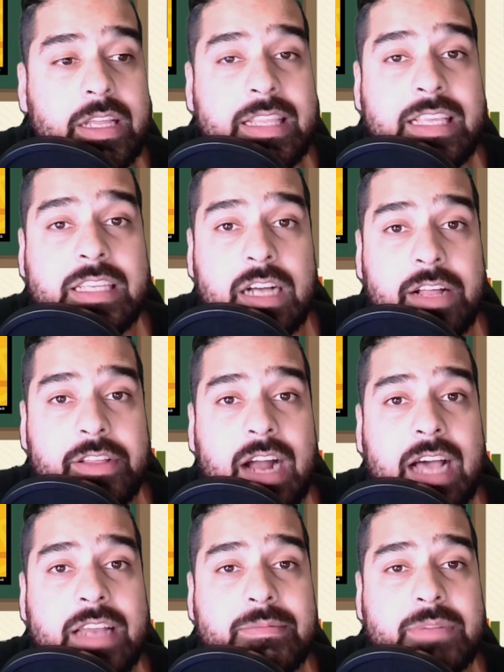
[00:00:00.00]
These other
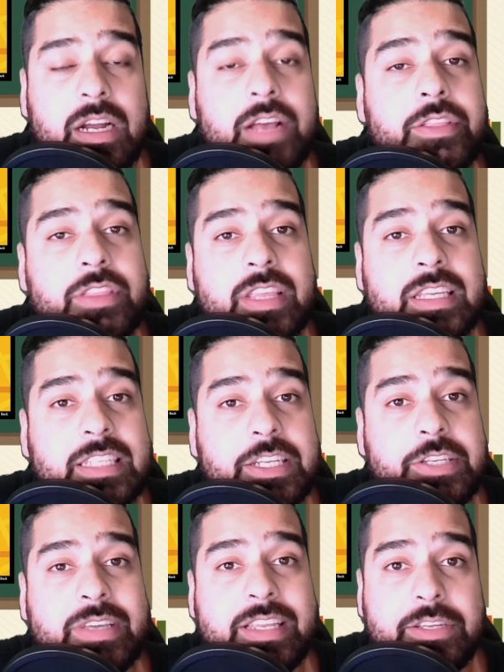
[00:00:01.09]
items are other things that you
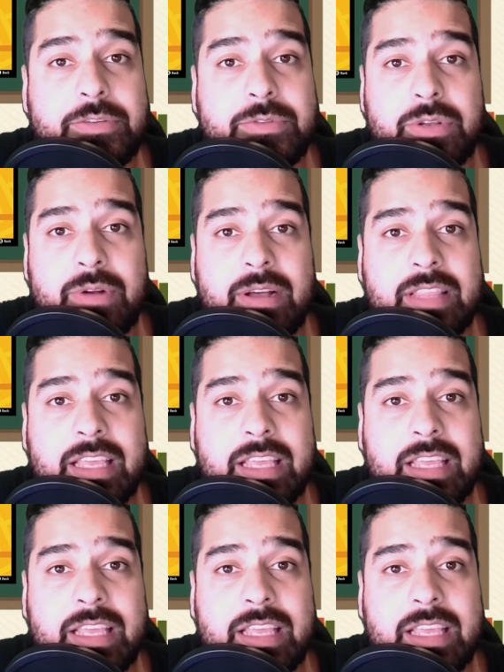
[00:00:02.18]
can use throughout the